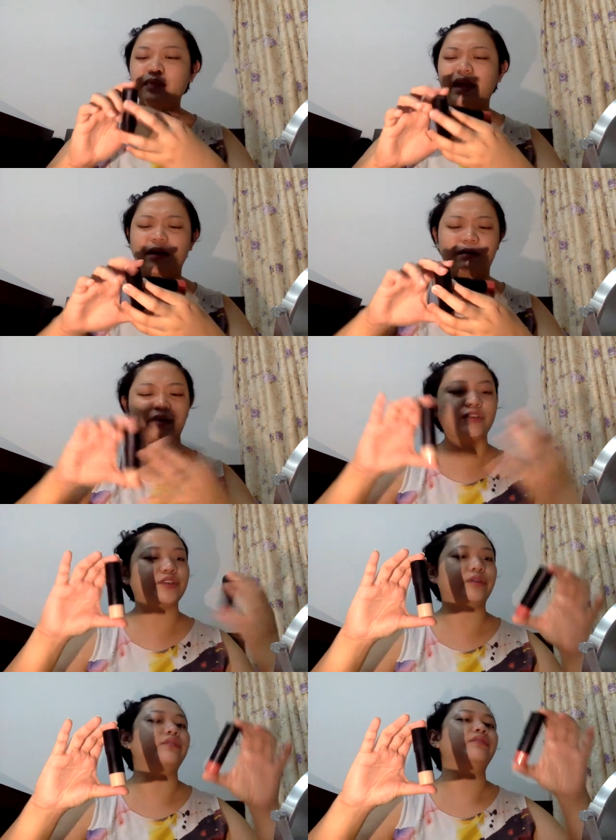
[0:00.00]
And I'm not
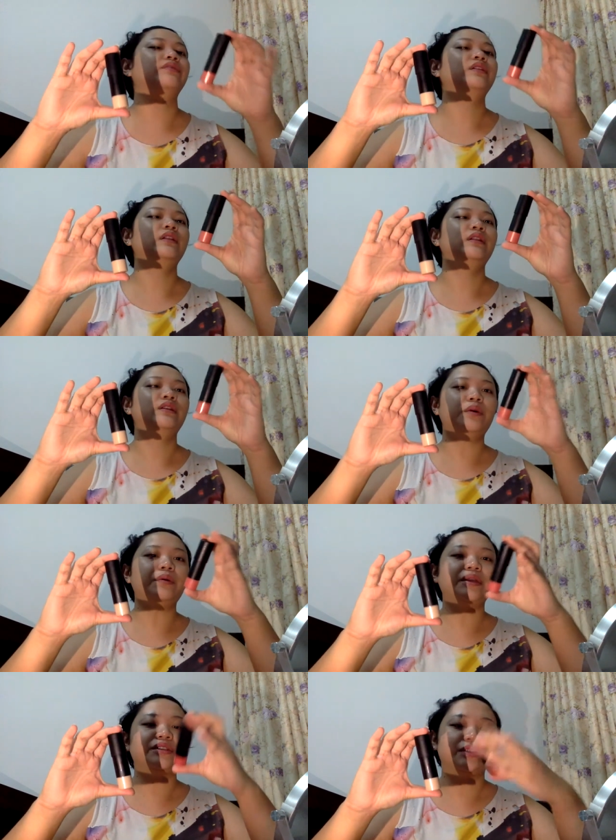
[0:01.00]

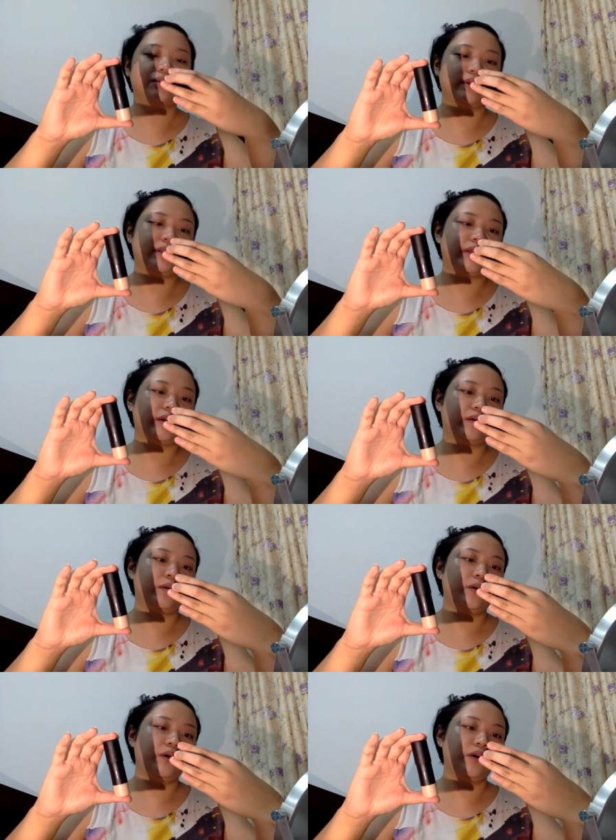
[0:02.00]
quite sure what they are
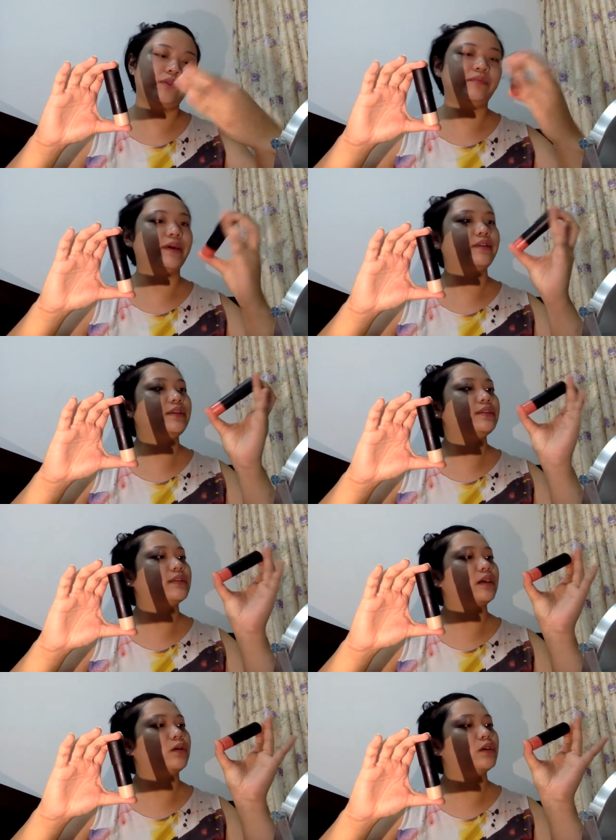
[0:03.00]
called, but these
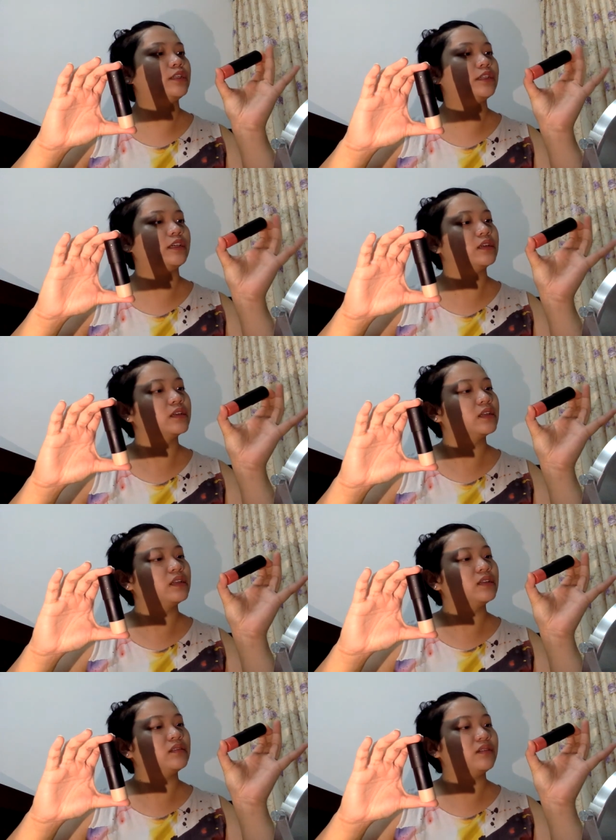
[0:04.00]
are called
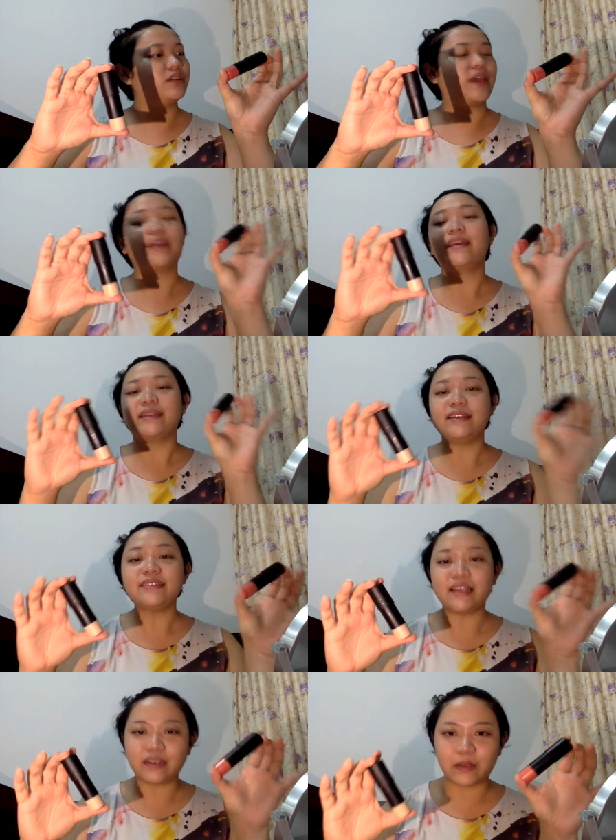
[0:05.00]

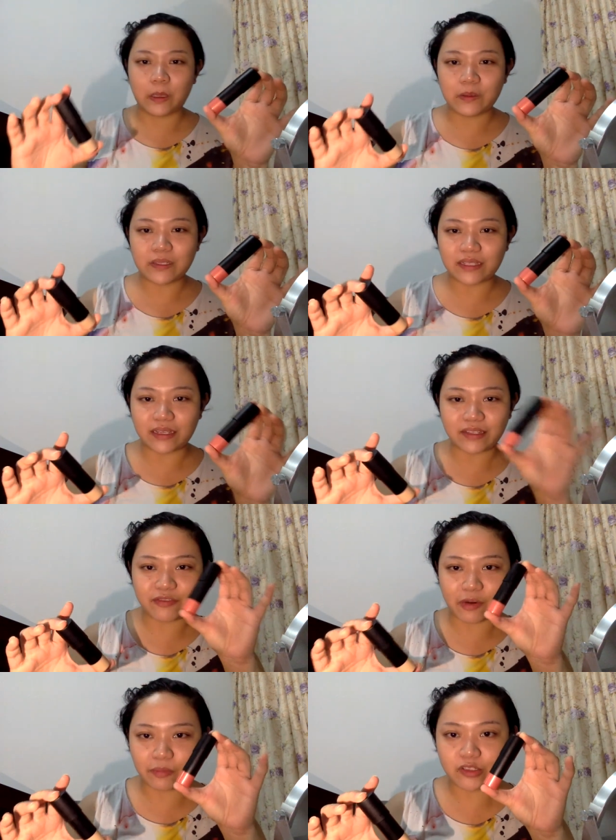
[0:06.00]
these are the glow sticks
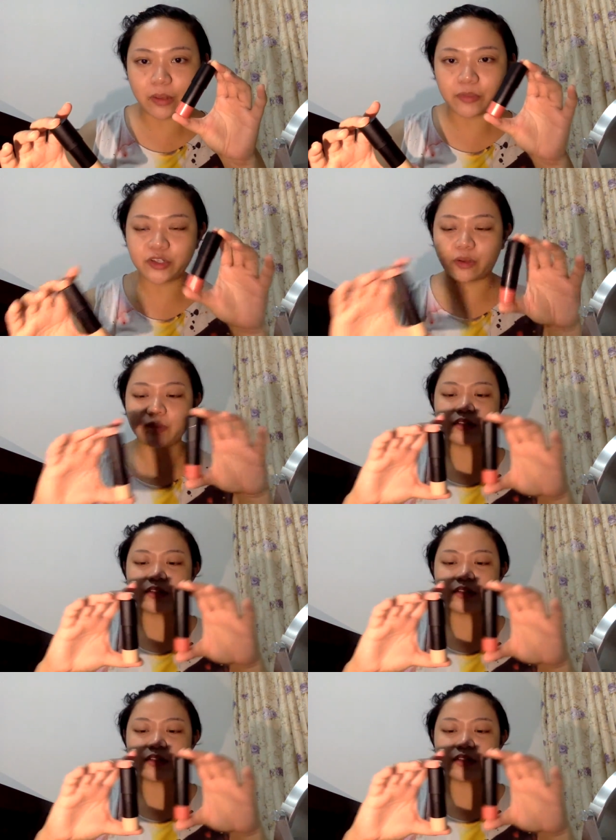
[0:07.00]
from Topshop.